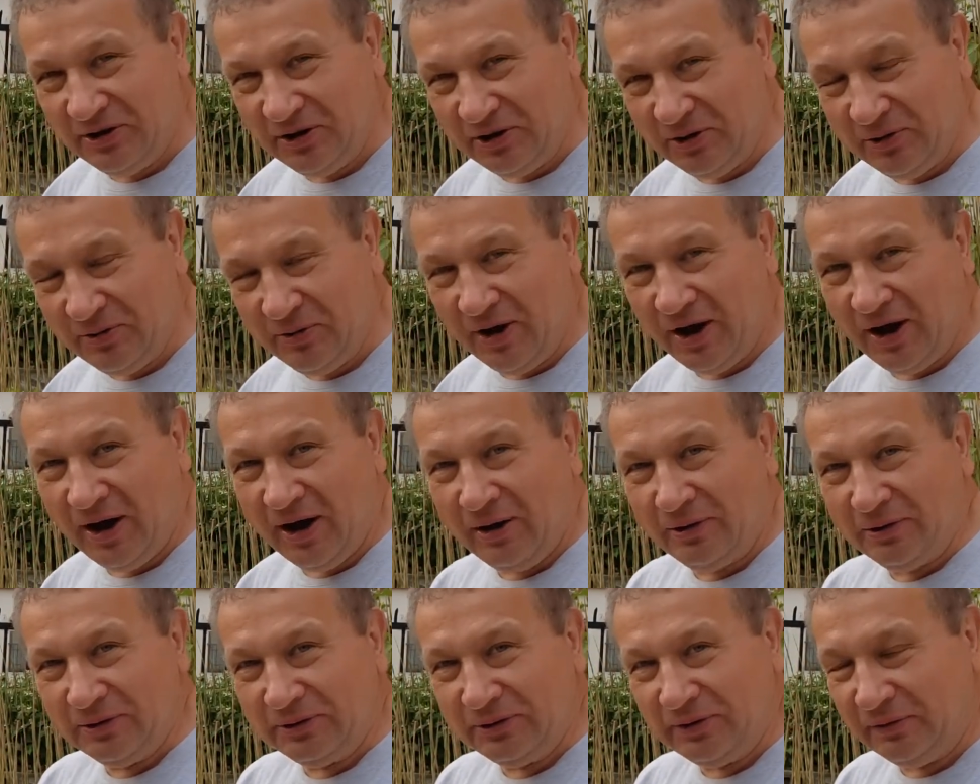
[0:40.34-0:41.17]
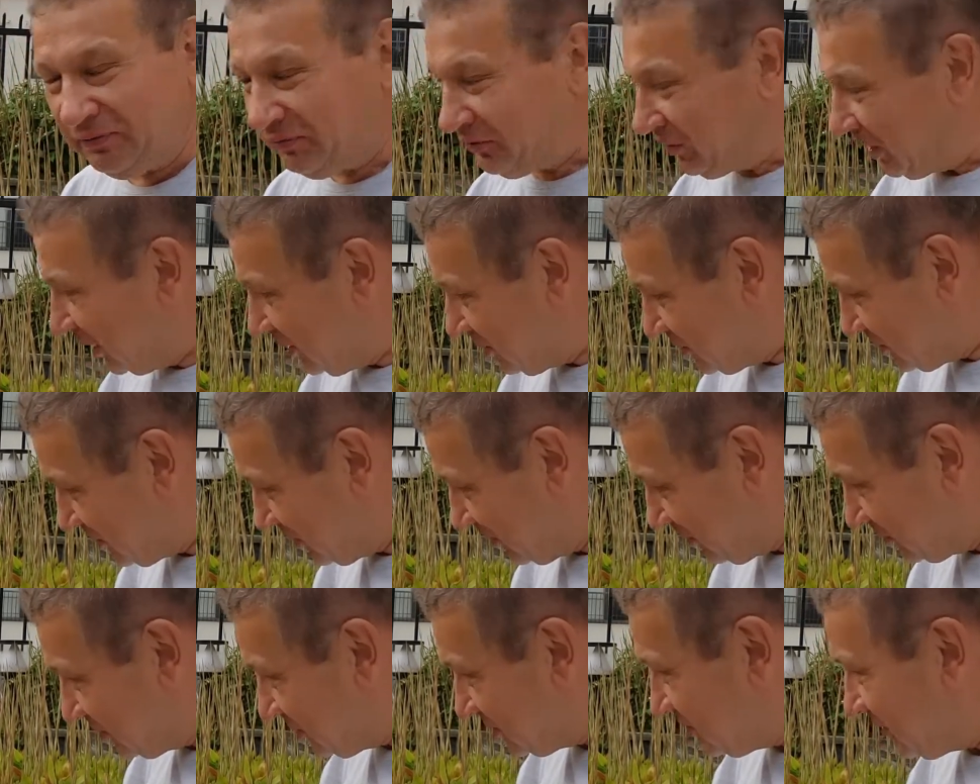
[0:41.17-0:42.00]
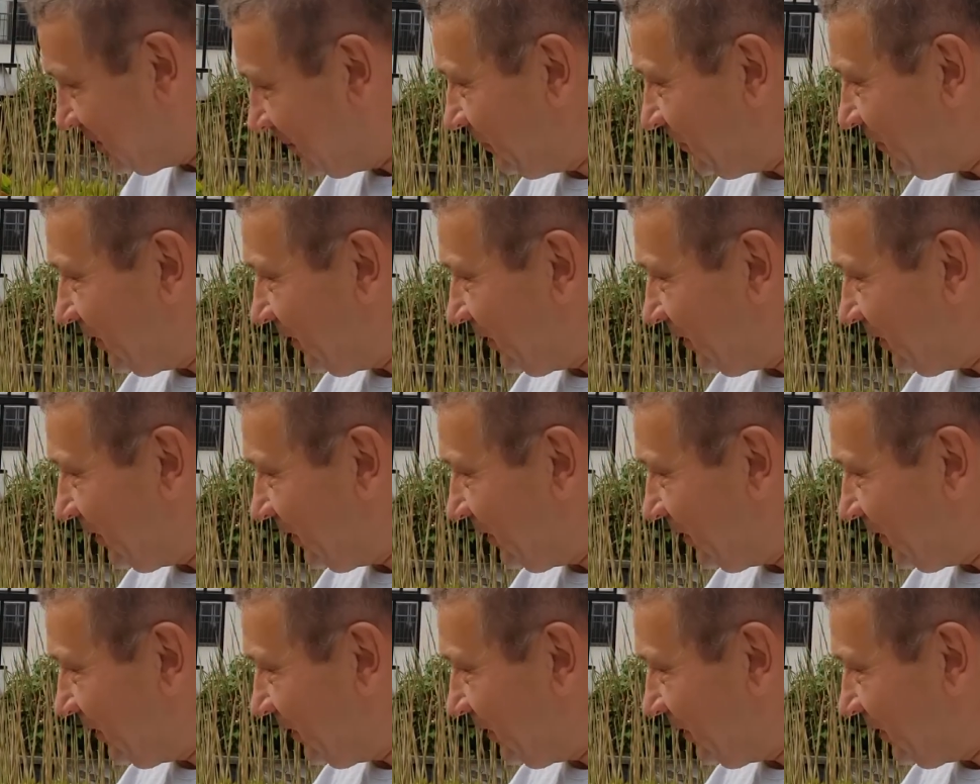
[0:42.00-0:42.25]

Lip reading: grew out of rhizomes,